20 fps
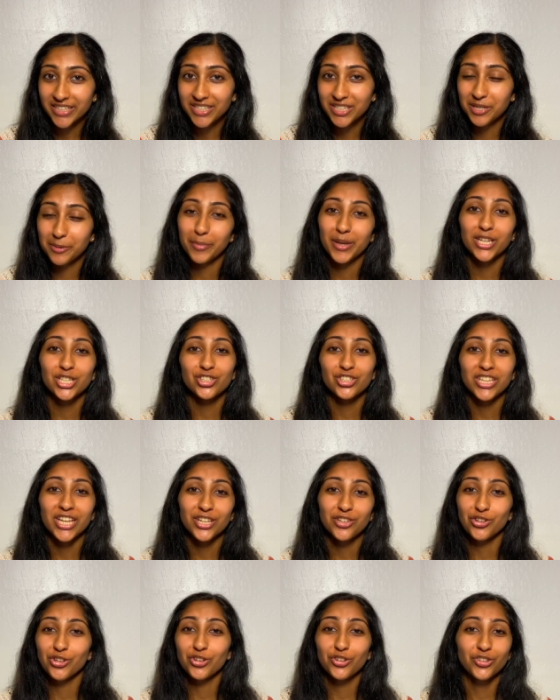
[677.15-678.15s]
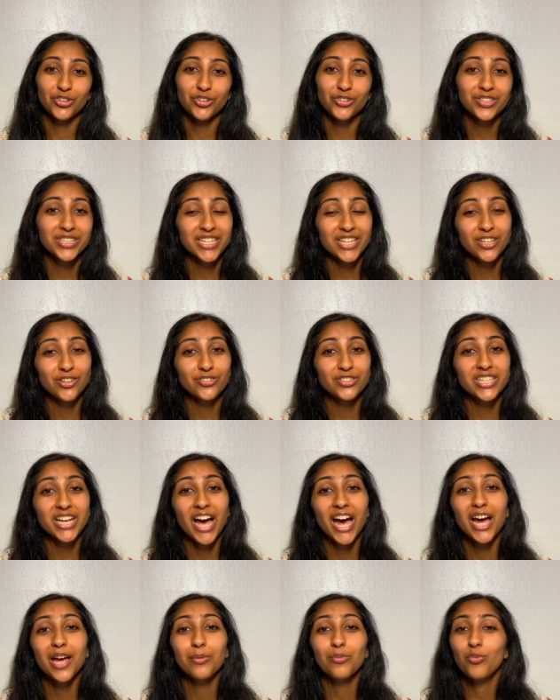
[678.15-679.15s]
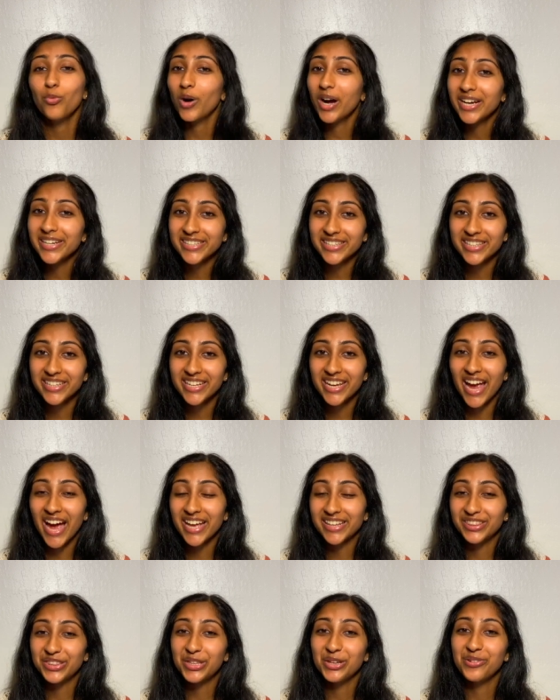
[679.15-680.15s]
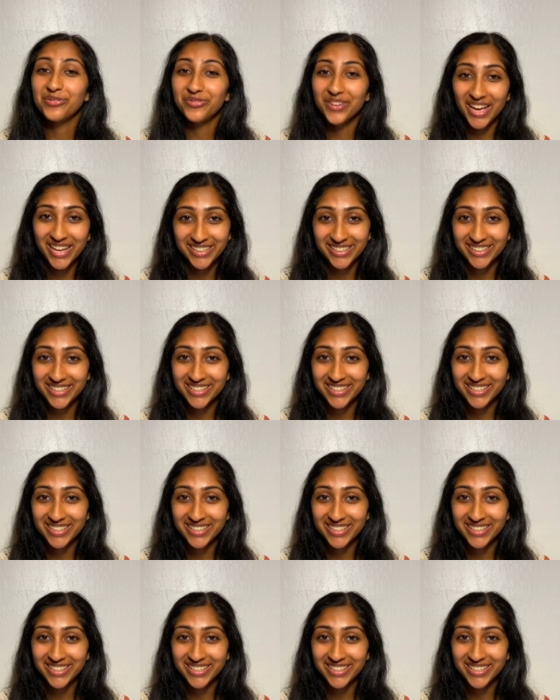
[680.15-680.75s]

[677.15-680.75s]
to make sure that you're using your time wisely at the event.